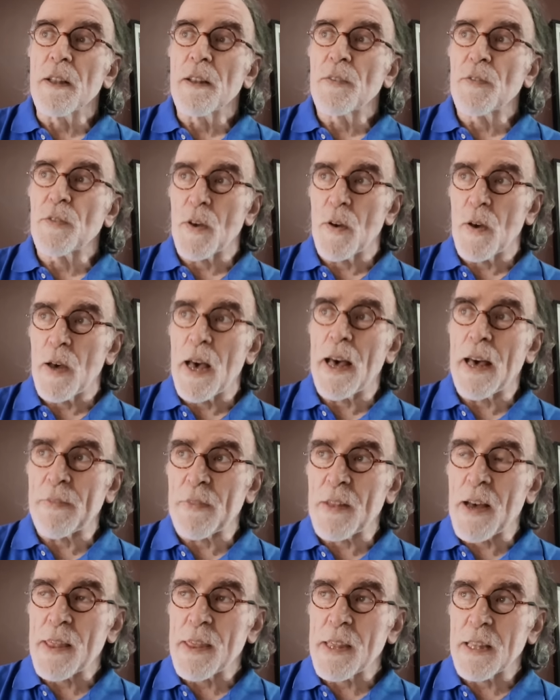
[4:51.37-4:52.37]
So,
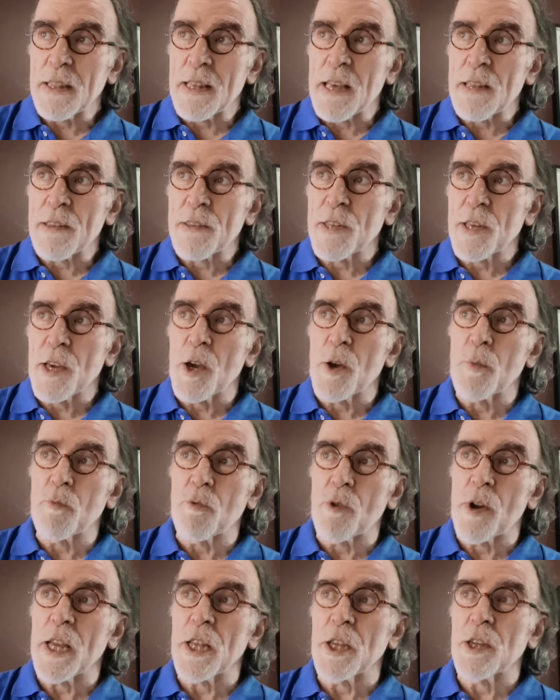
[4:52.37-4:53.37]
and I think that scope
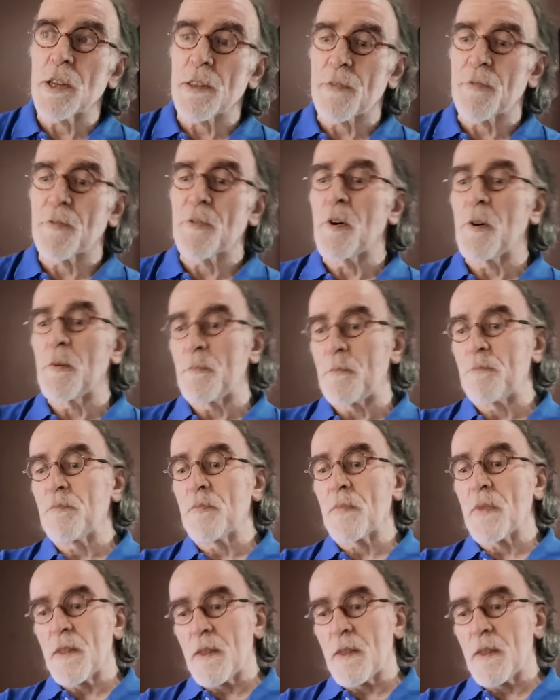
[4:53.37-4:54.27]
ranges from